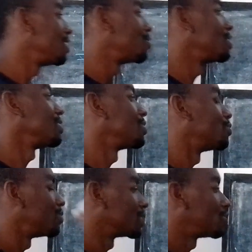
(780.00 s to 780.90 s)
given in the
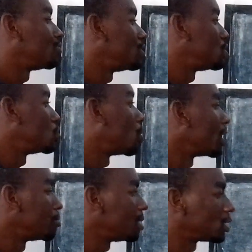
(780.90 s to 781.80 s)
first video
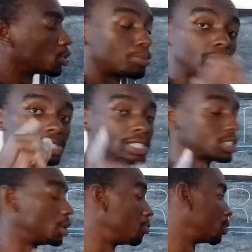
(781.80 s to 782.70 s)
I made on
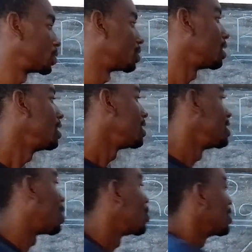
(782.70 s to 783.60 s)
projectile motion.
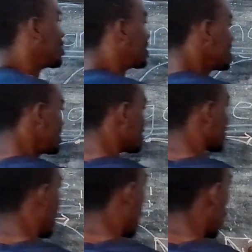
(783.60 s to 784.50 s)
Now, this
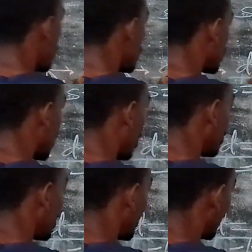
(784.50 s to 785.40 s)
is how we
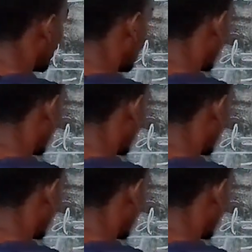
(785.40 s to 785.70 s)
calculate the